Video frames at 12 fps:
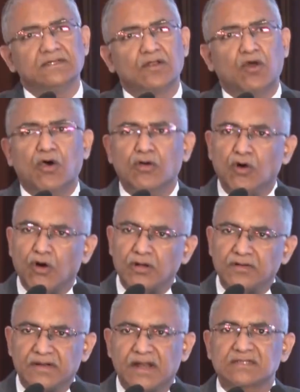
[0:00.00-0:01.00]
long
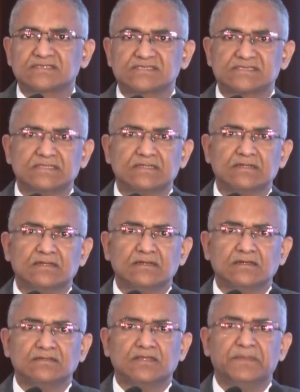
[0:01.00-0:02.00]
haul trucks,
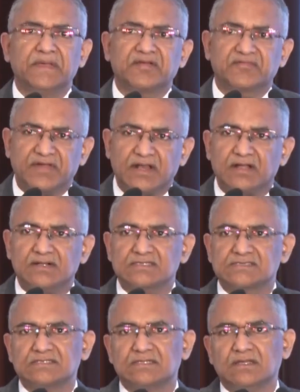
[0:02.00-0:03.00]
the big
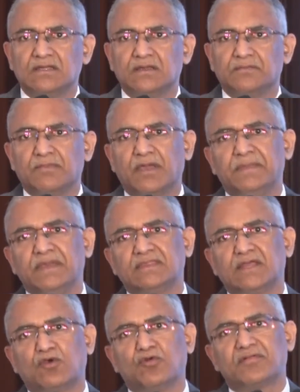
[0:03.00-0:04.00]
trailers, maybe
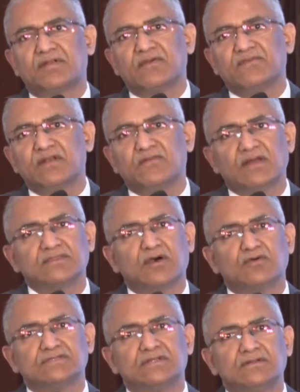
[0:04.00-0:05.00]
they could travel
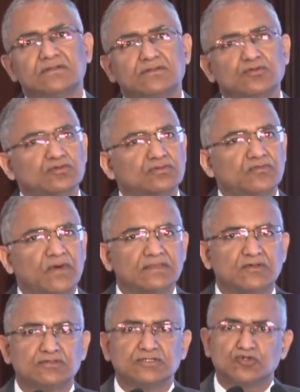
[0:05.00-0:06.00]
1,000 to
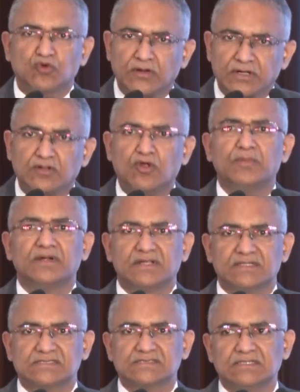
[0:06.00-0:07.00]
1,200
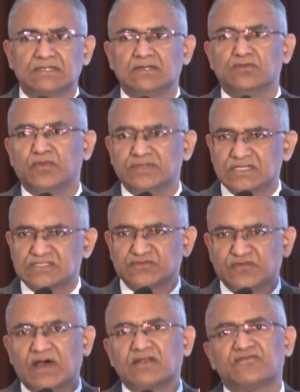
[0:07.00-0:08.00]
kilometers with just
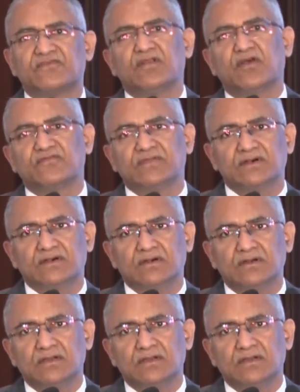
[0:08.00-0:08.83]
one fill of the